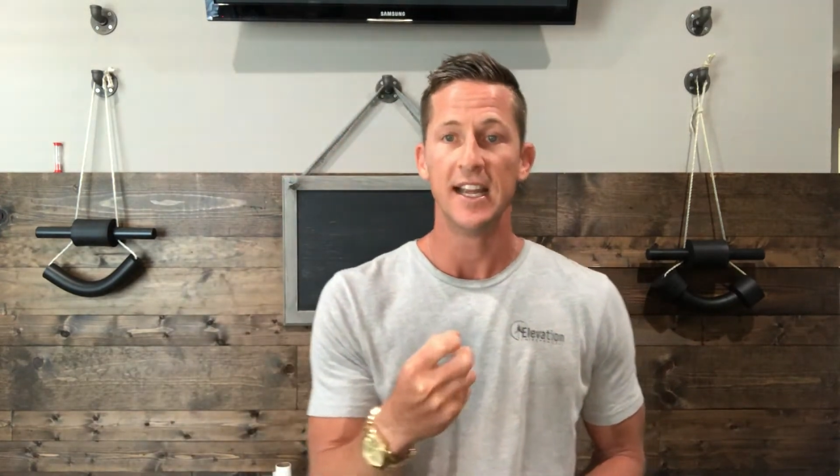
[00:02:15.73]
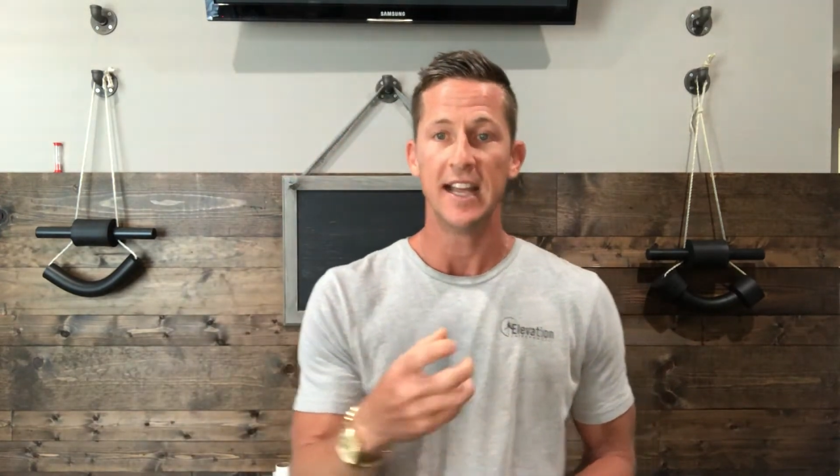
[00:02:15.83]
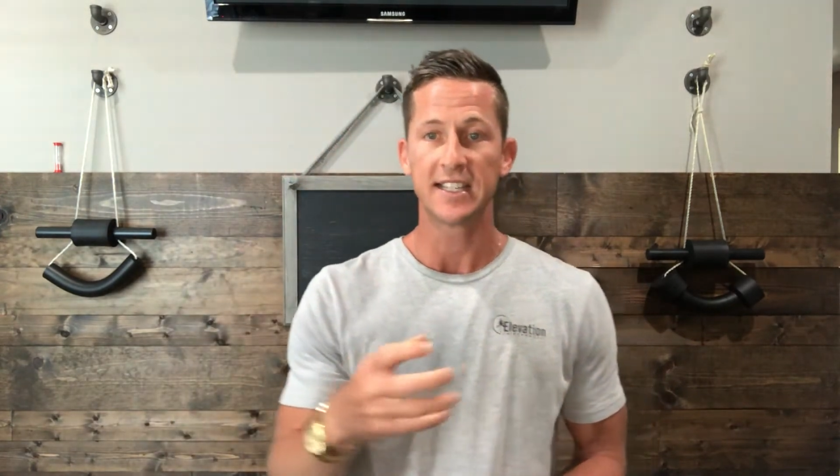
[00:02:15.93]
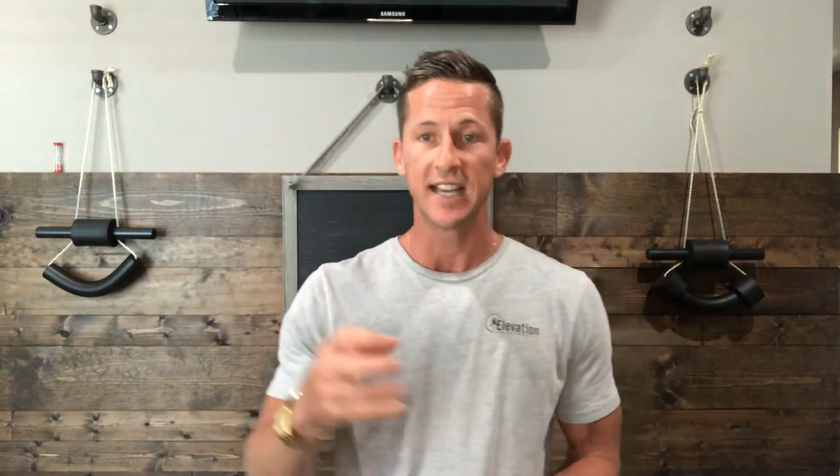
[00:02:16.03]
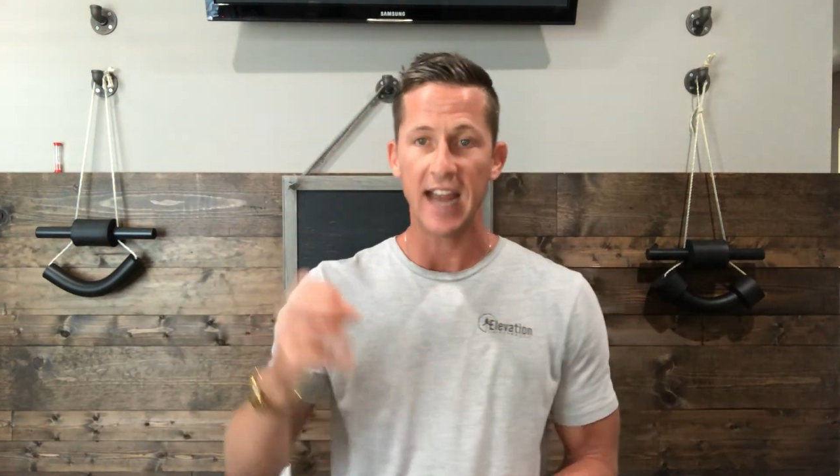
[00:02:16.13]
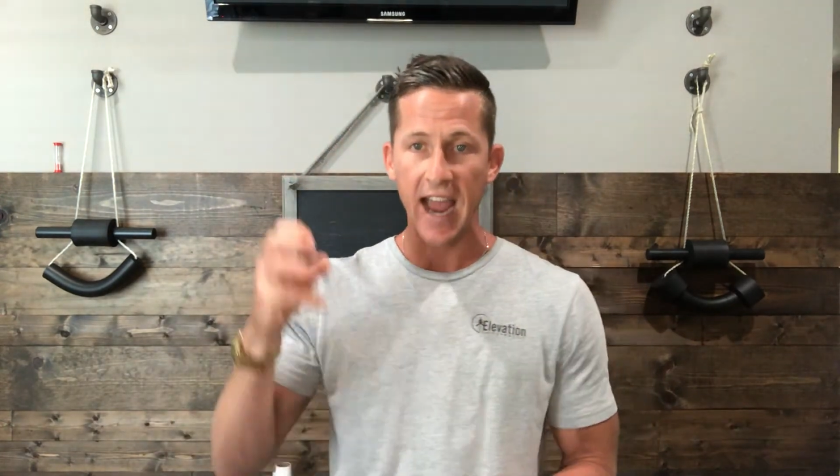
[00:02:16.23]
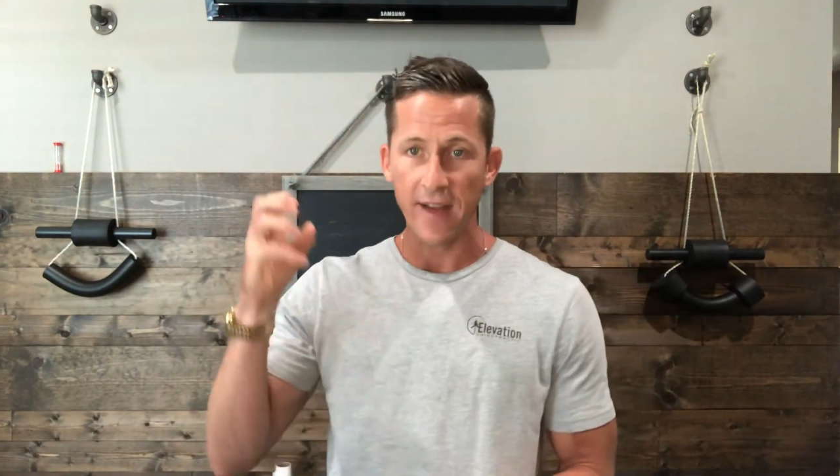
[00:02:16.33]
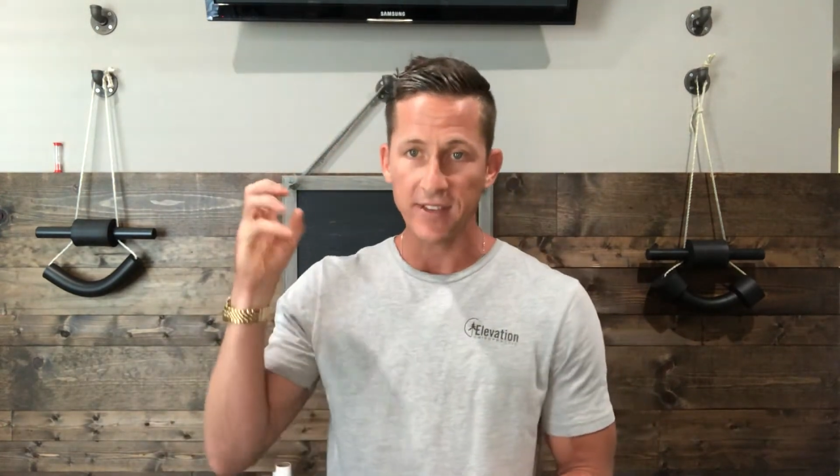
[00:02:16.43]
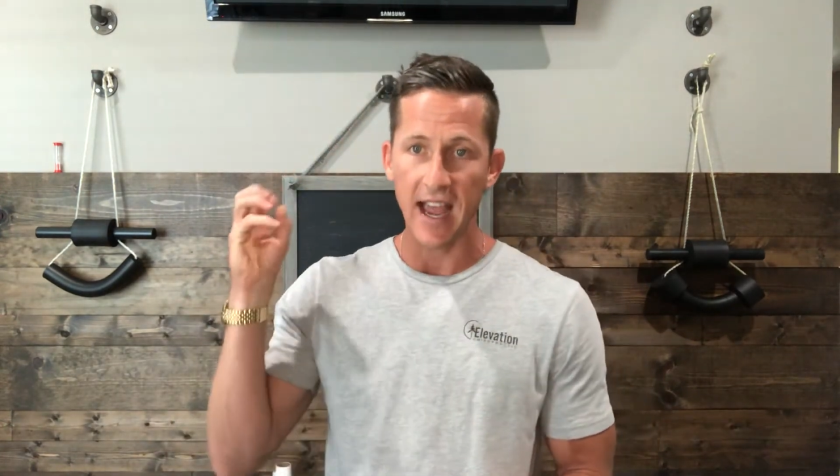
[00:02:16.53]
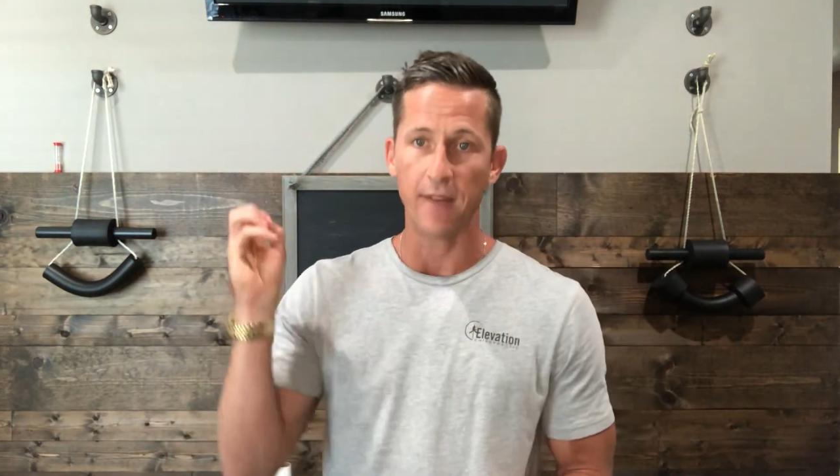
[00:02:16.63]
it's going
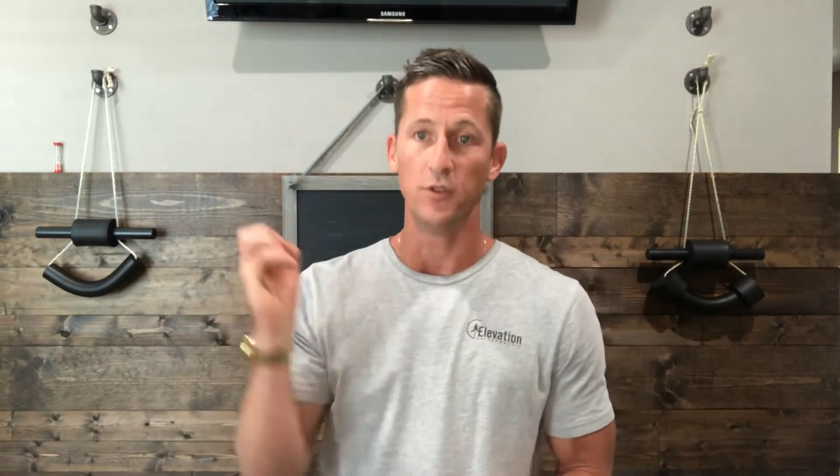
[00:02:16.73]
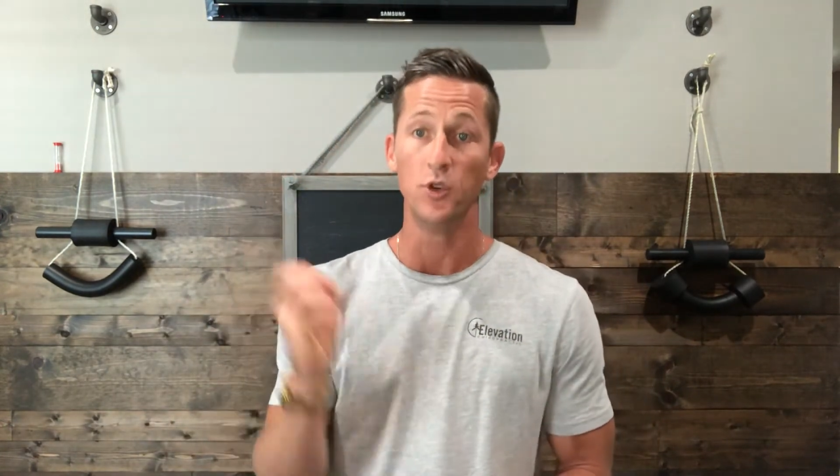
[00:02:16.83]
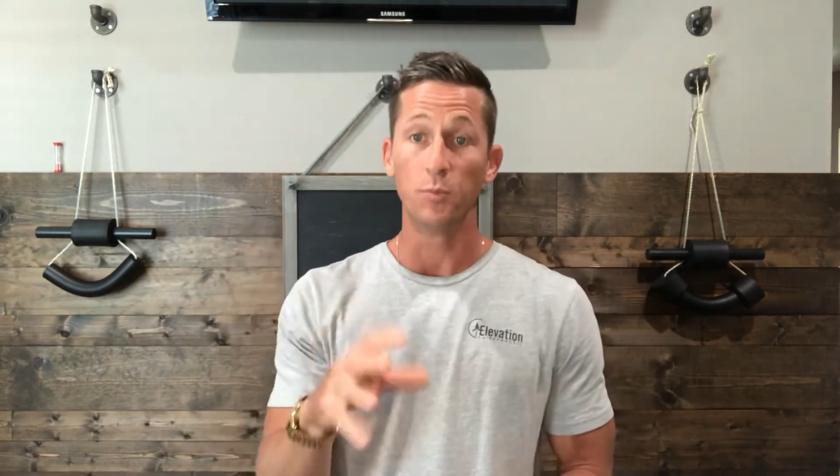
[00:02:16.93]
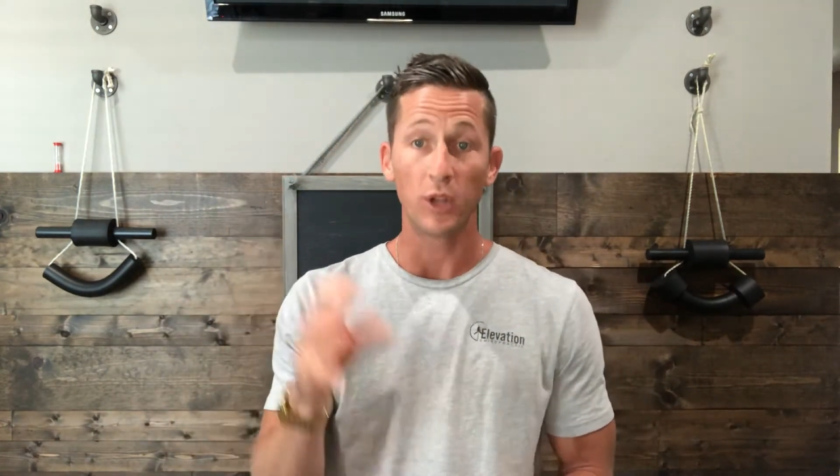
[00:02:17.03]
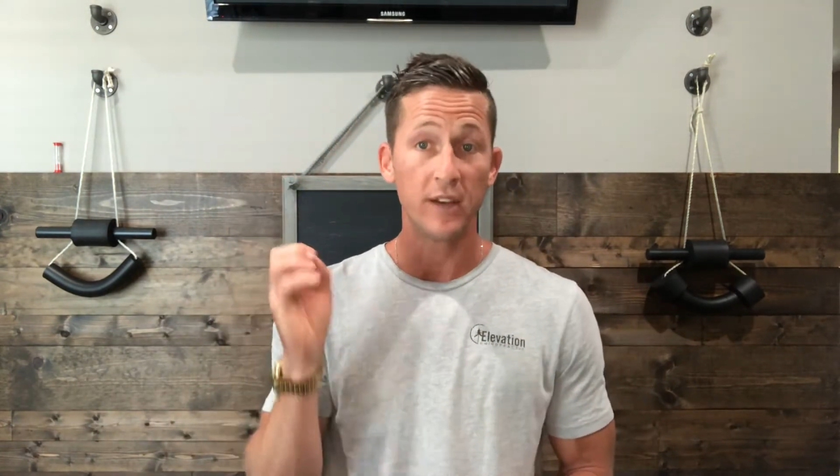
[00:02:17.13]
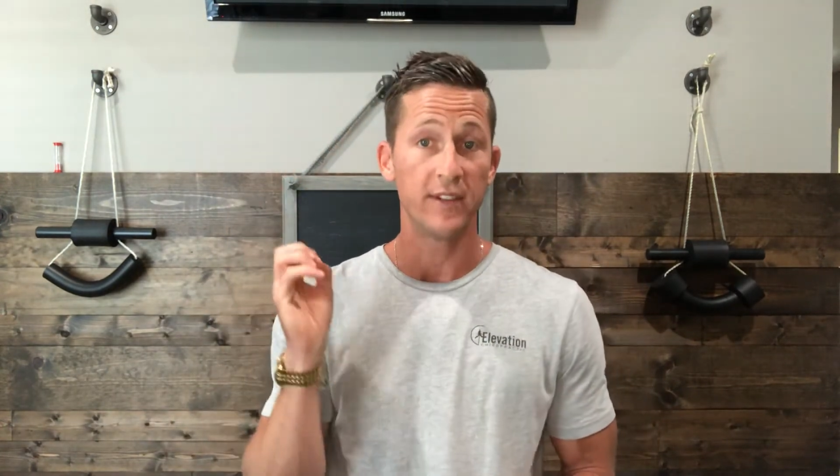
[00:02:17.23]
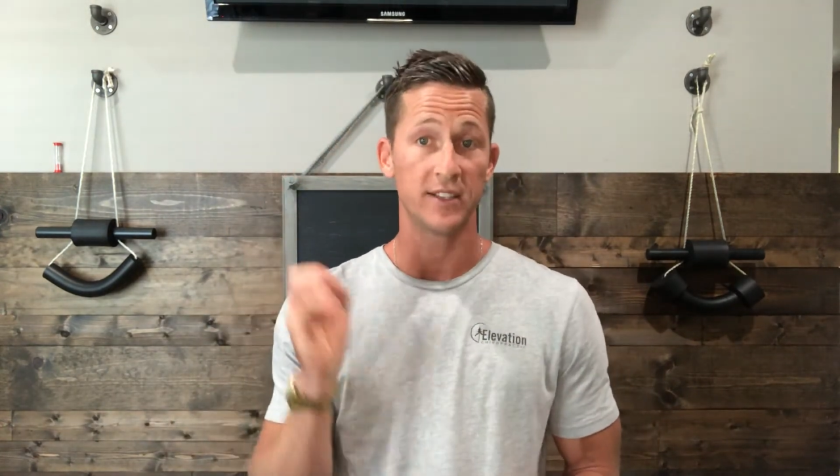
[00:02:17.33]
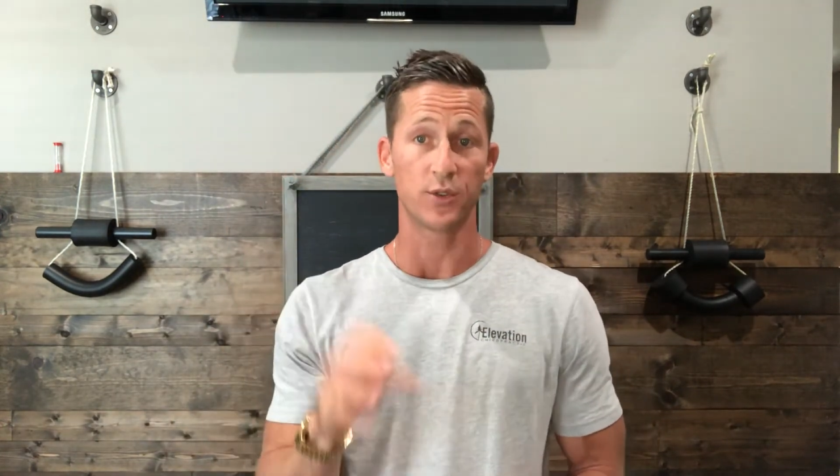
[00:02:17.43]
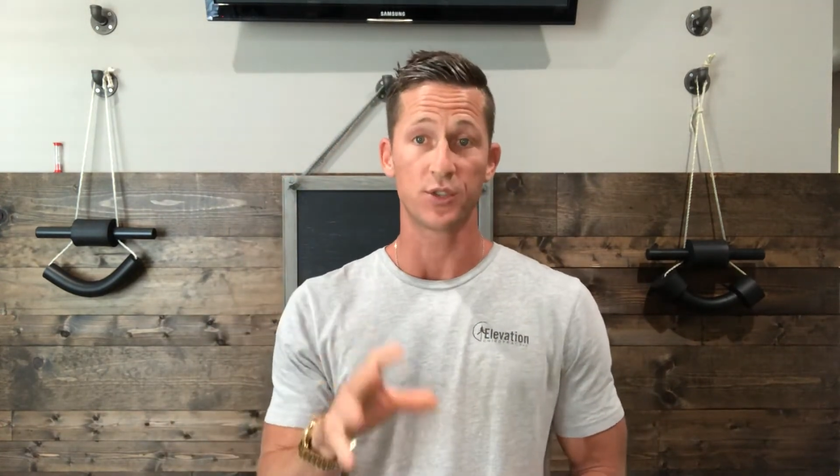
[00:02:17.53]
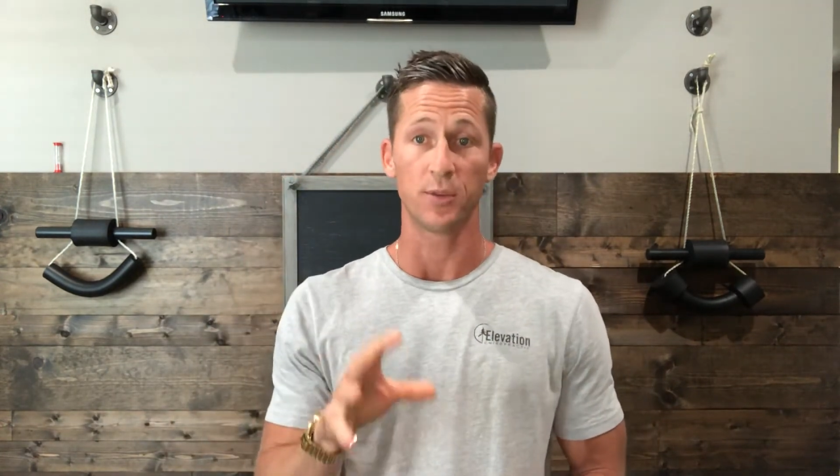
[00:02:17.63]
to have new blood vessel